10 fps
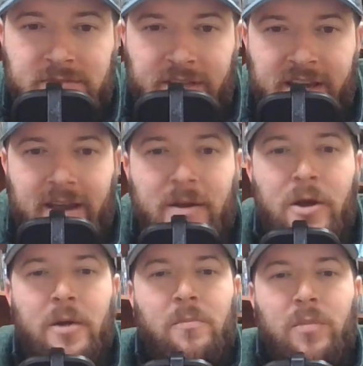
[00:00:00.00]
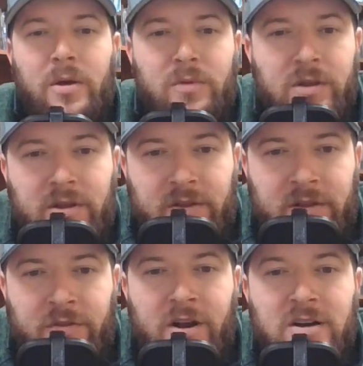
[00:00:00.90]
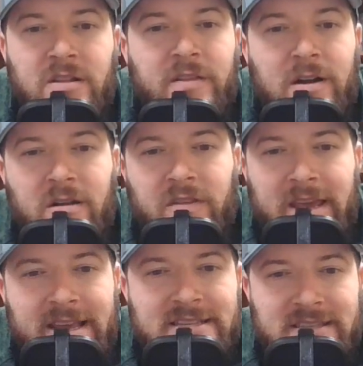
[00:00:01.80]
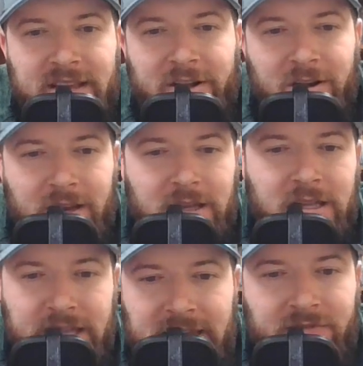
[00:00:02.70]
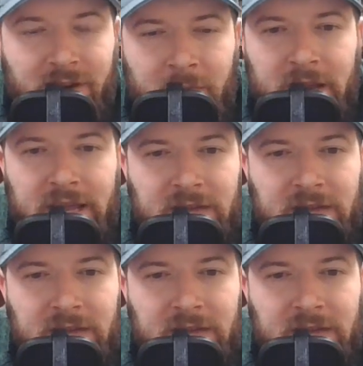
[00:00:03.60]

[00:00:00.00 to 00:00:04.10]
Yeah, but there are things that you're going to glean from it,